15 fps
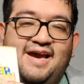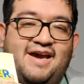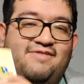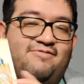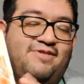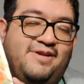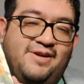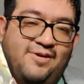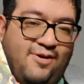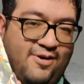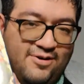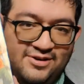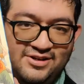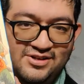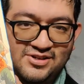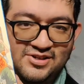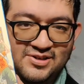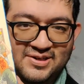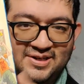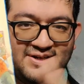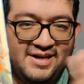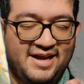I read it all
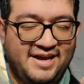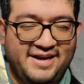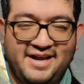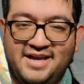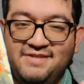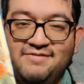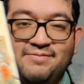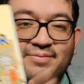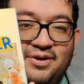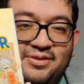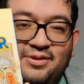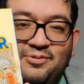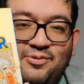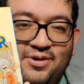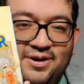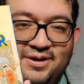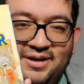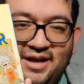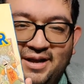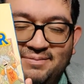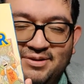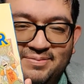digitally, and I even bought the
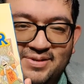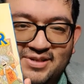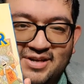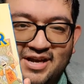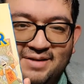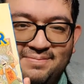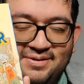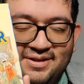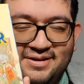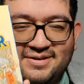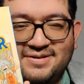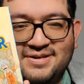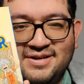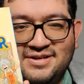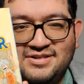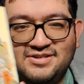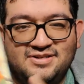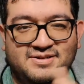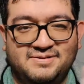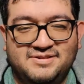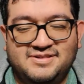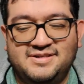one omnibus copy that
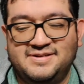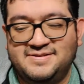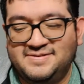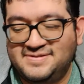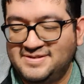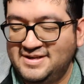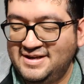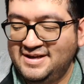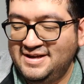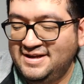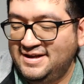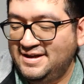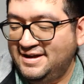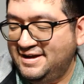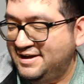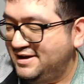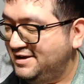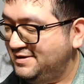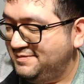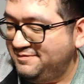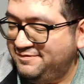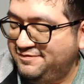Kodansha sells.
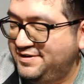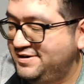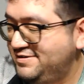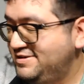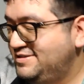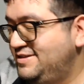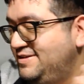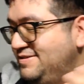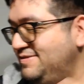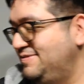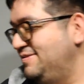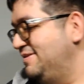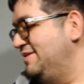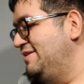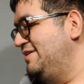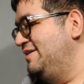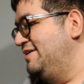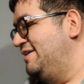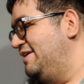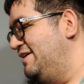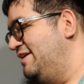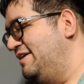Fairy Tail,
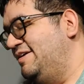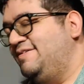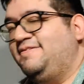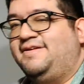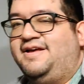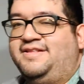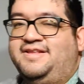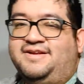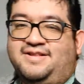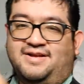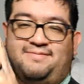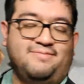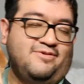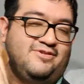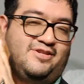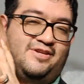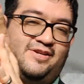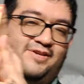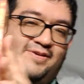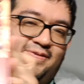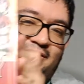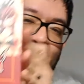I think like most of
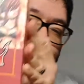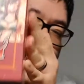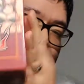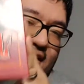you,